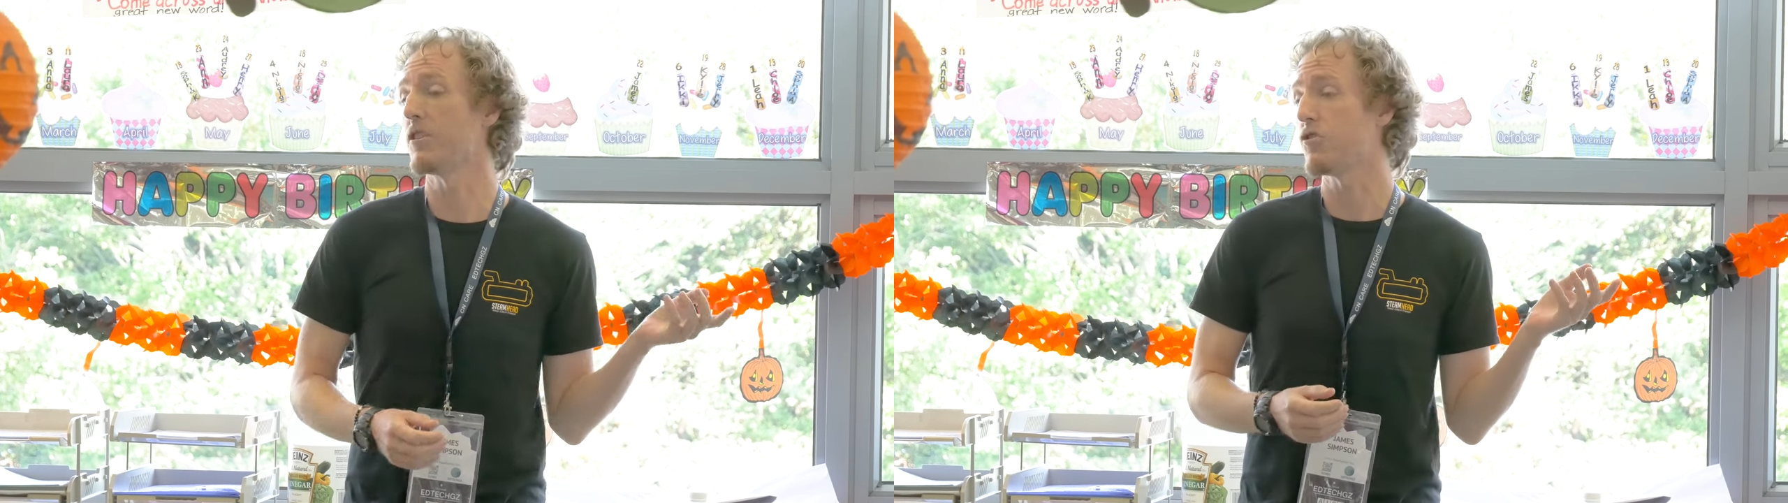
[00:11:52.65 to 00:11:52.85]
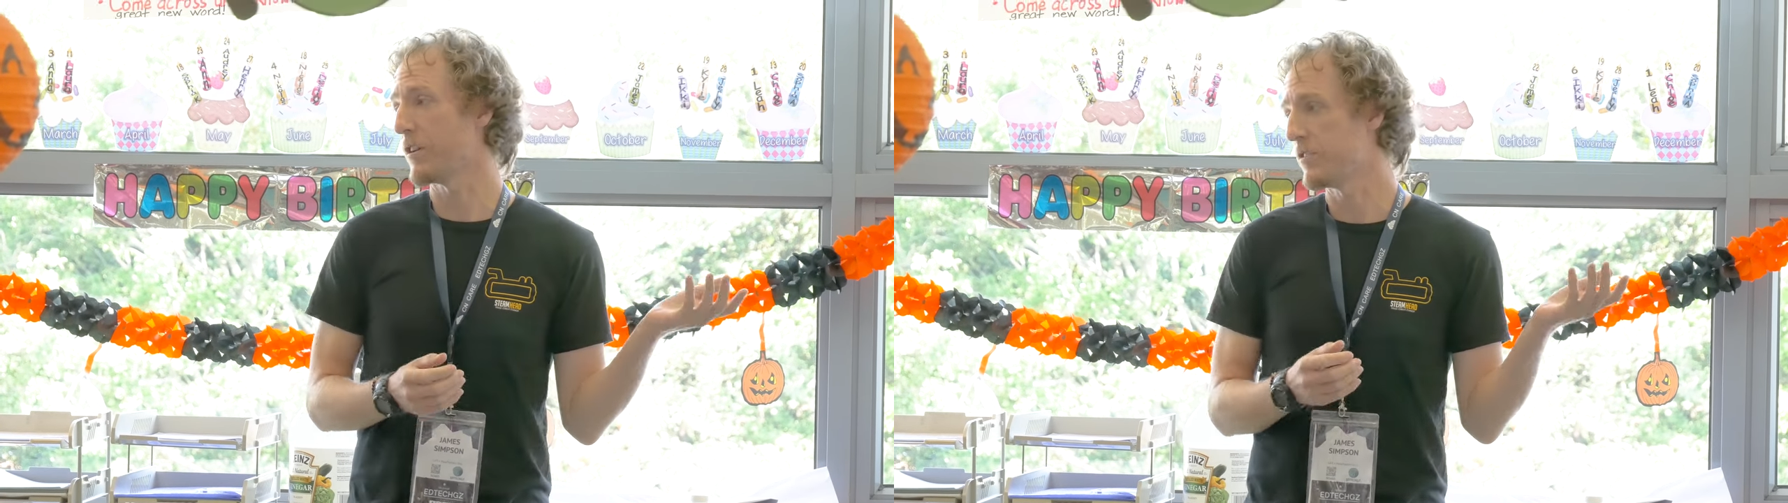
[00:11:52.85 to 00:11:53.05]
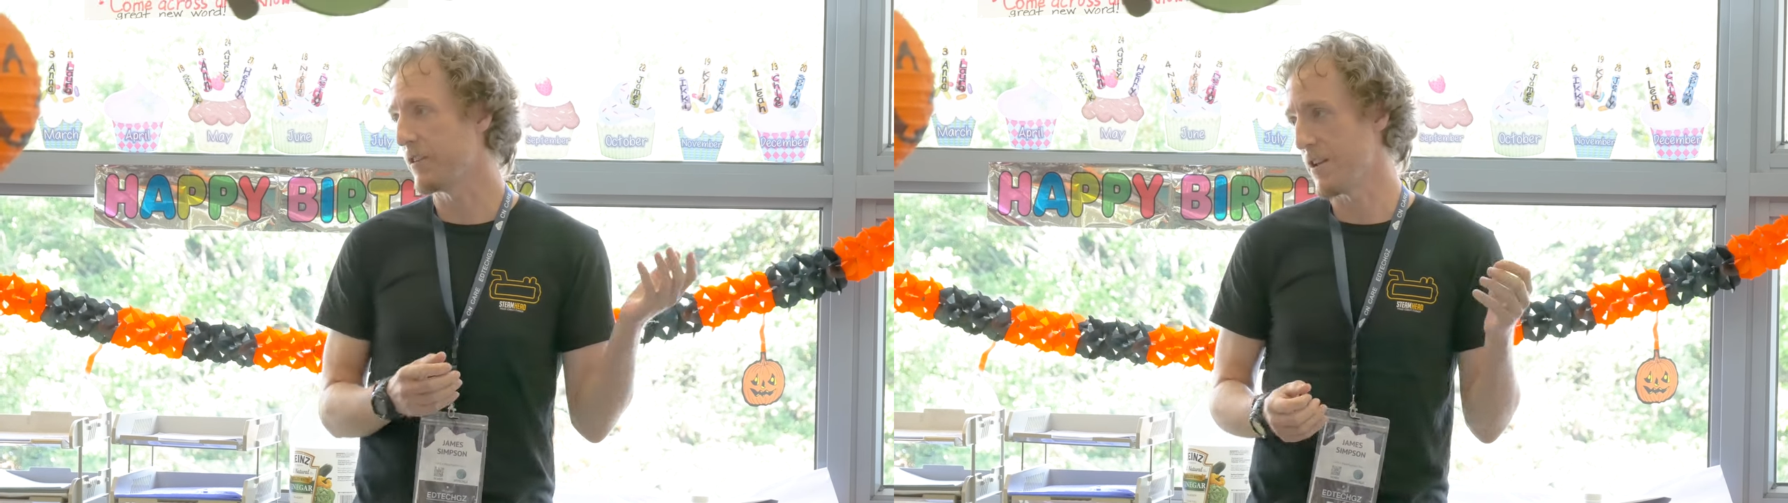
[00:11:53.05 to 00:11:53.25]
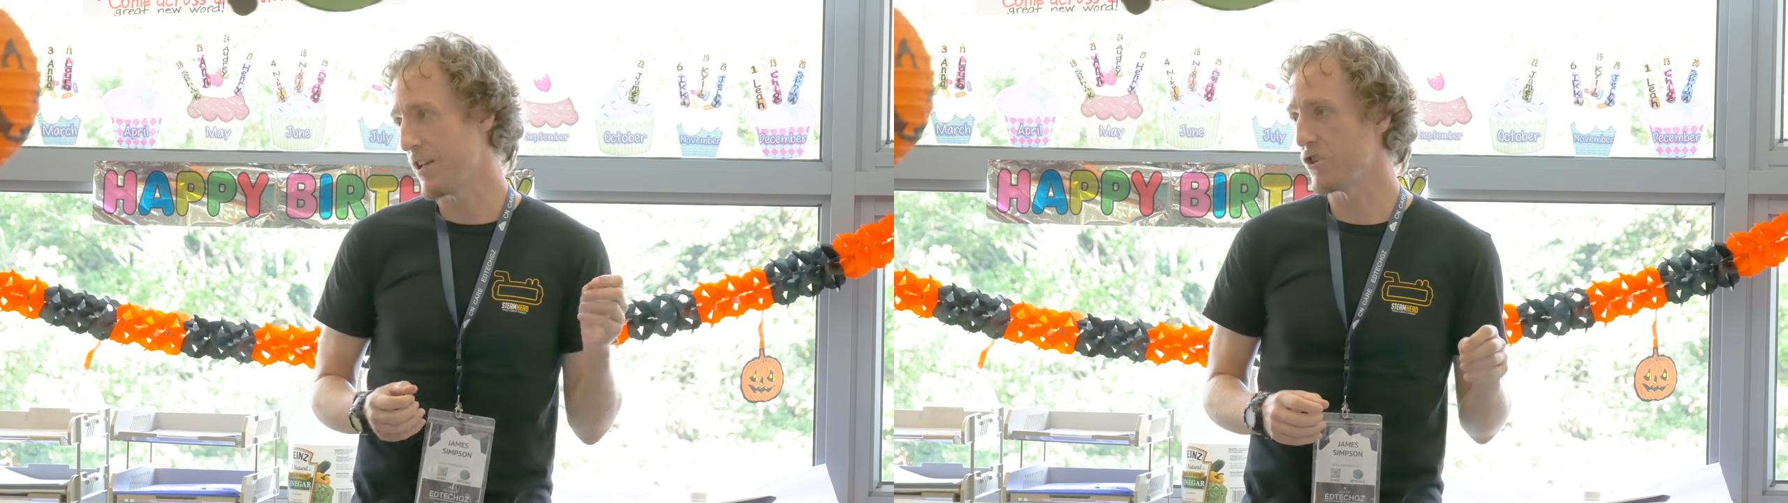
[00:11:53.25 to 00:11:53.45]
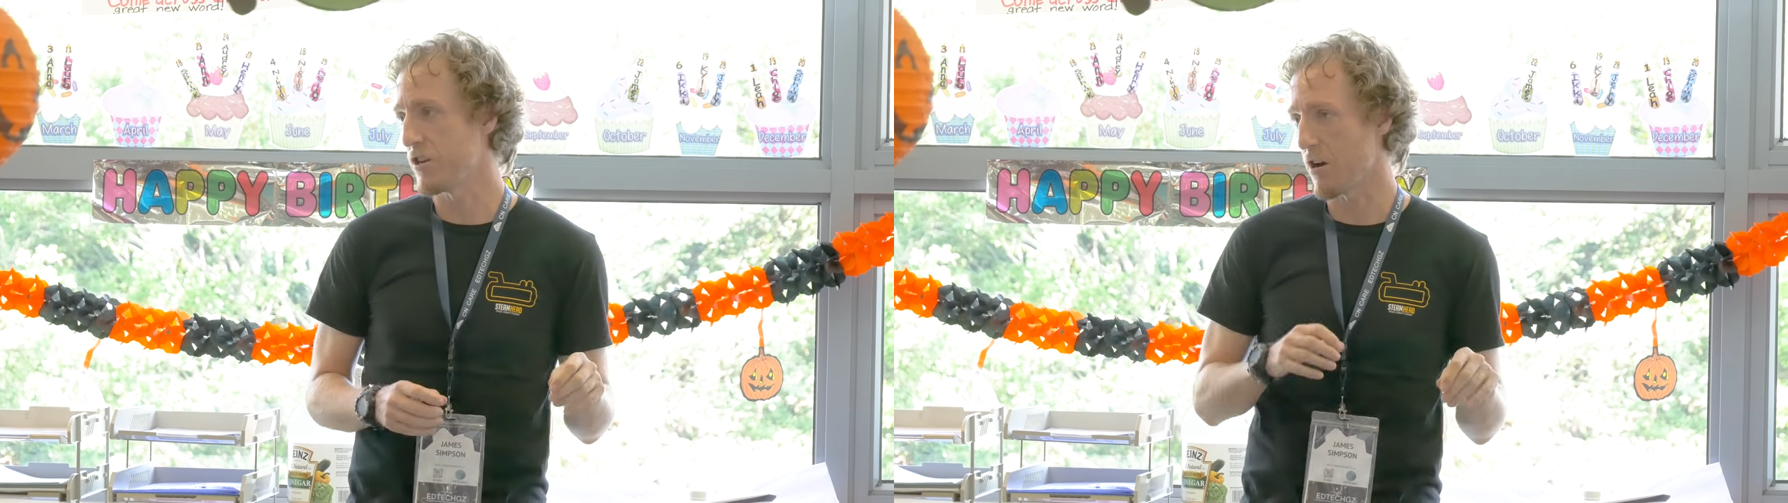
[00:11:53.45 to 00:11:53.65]
interested in
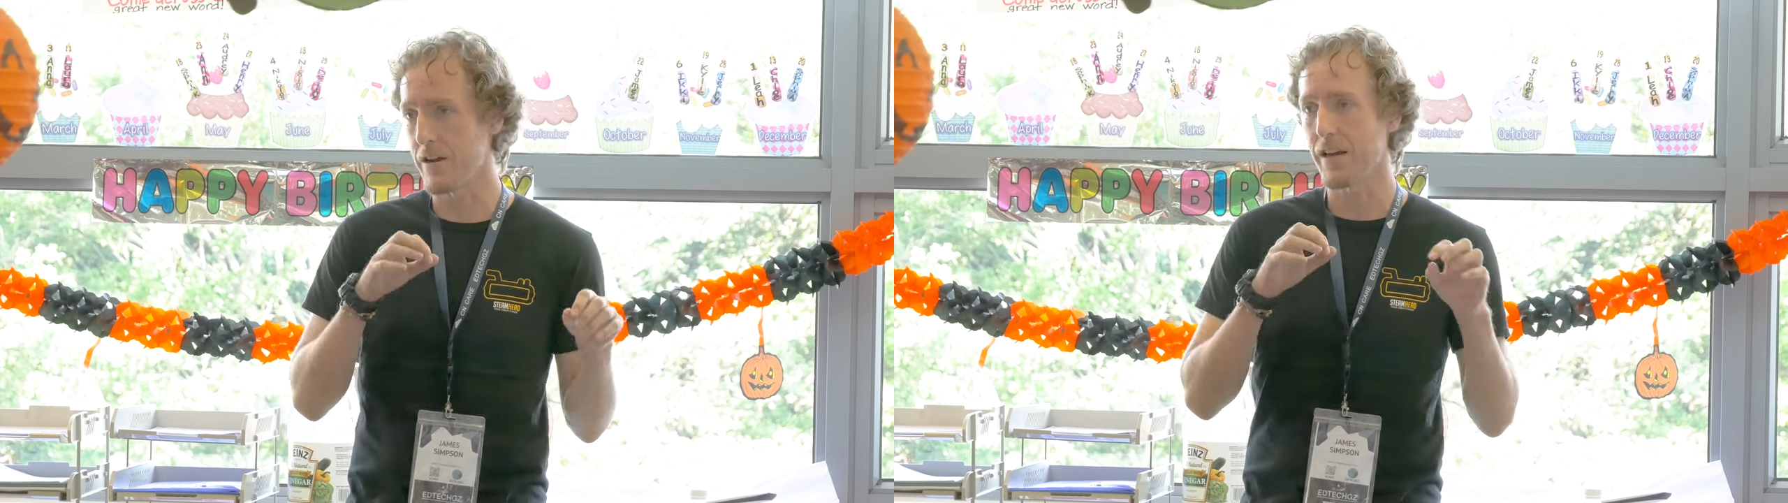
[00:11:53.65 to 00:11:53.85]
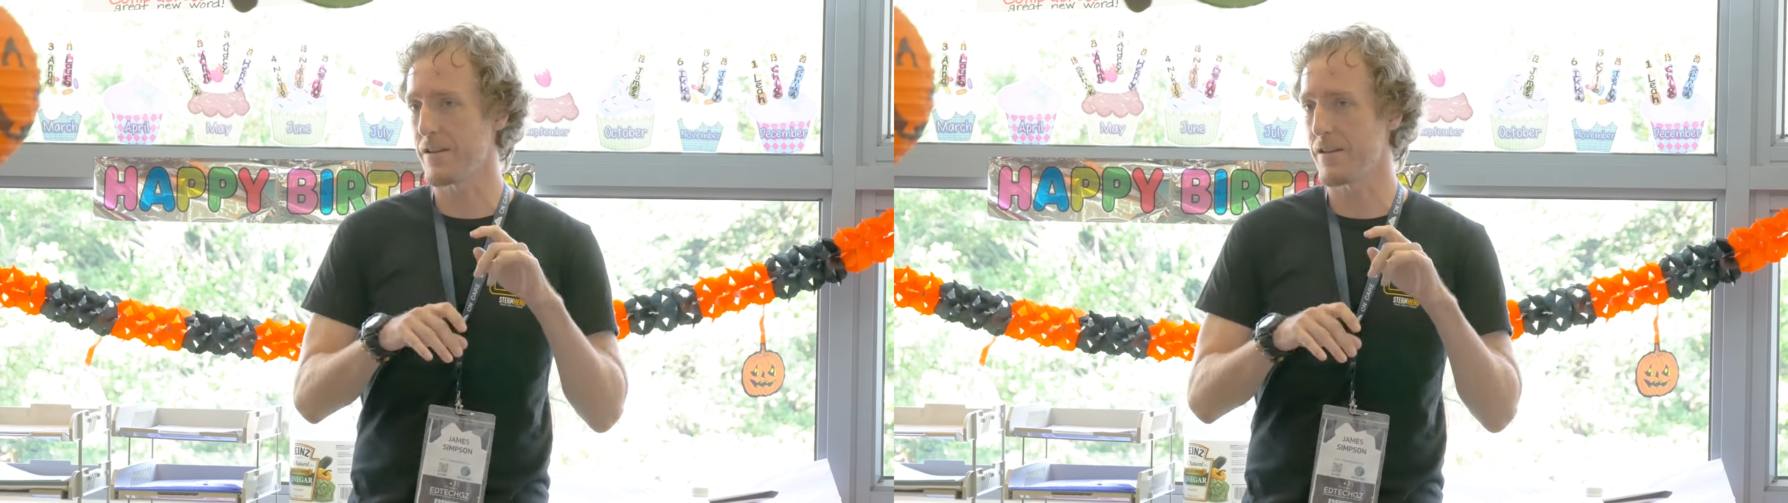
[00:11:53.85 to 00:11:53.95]
engineering,